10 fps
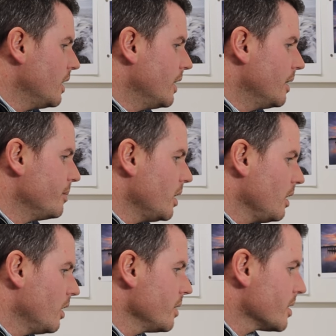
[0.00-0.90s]
Um, I
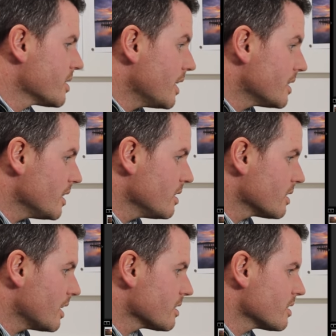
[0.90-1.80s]
like my
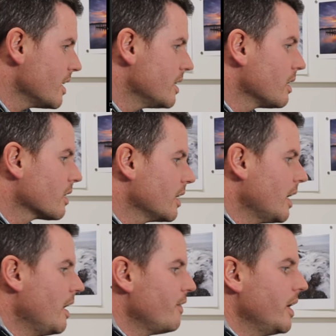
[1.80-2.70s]
settings. As I said, I
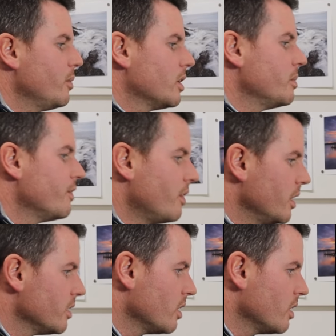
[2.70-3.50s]
think F eight would have been fine.